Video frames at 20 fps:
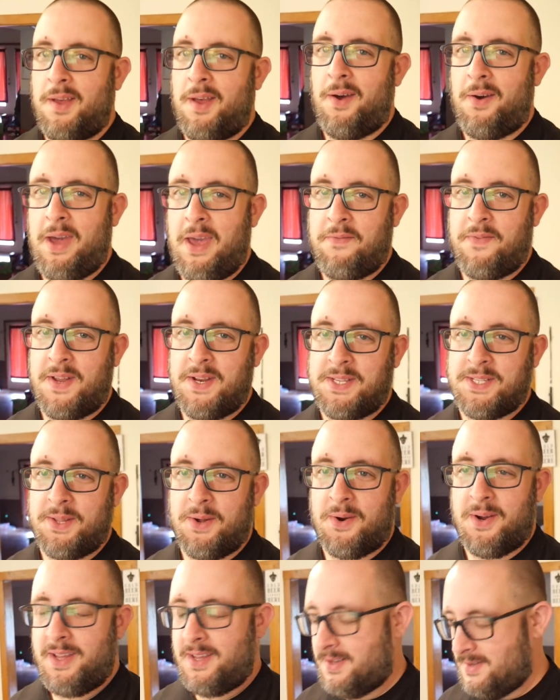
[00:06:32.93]
Okay, funny
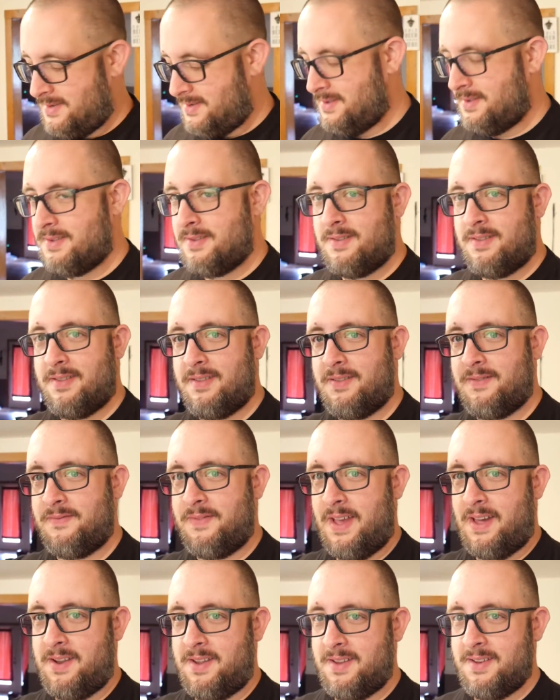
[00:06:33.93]
story.
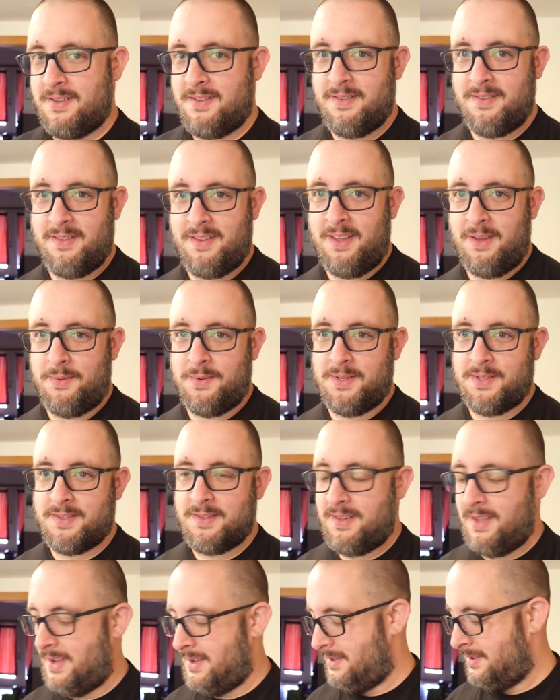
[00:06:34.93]
Found it. It was
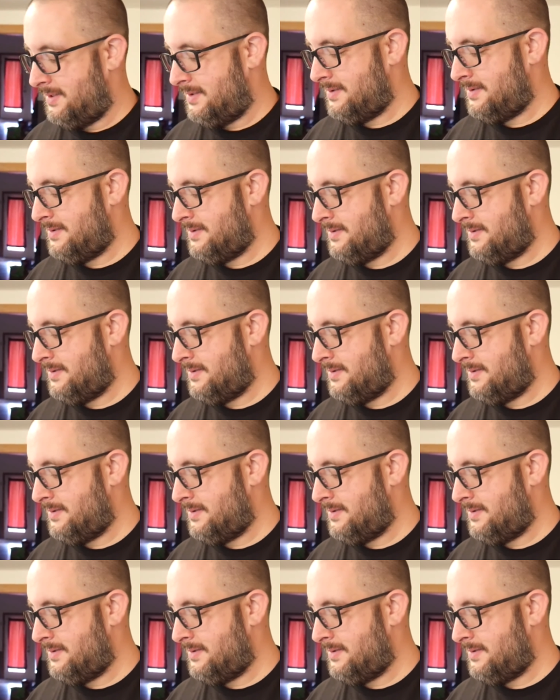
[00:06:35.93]
in